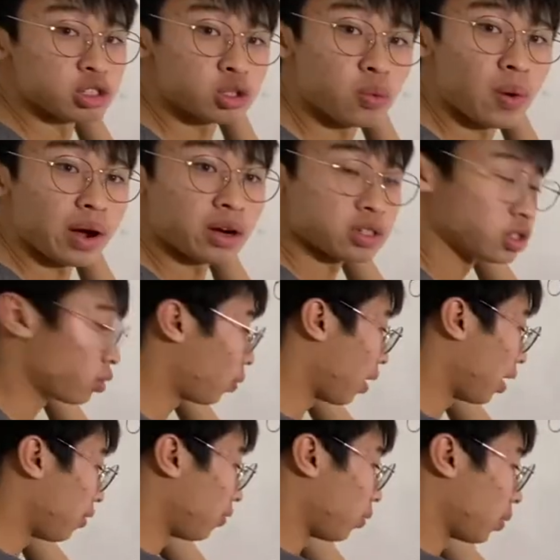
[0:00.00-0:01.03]
squares to
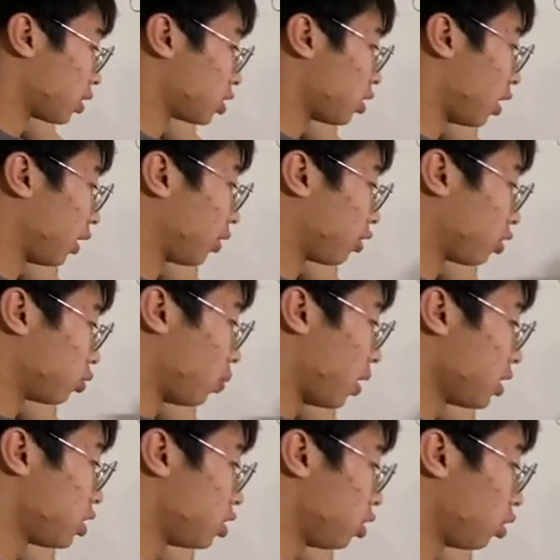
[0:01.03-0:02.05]
wherever we're starting. There's
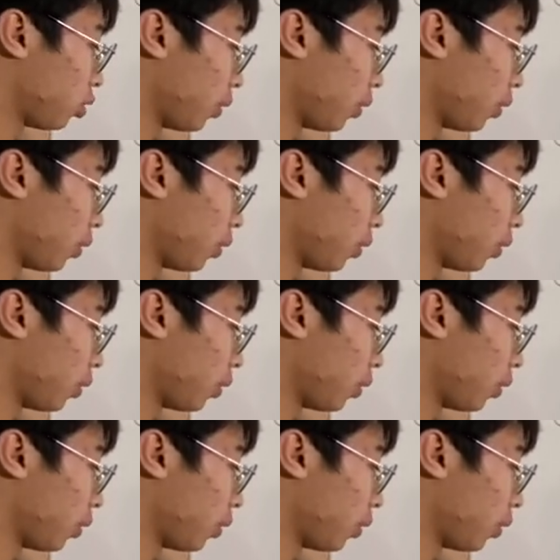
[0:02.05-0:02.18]
one, two,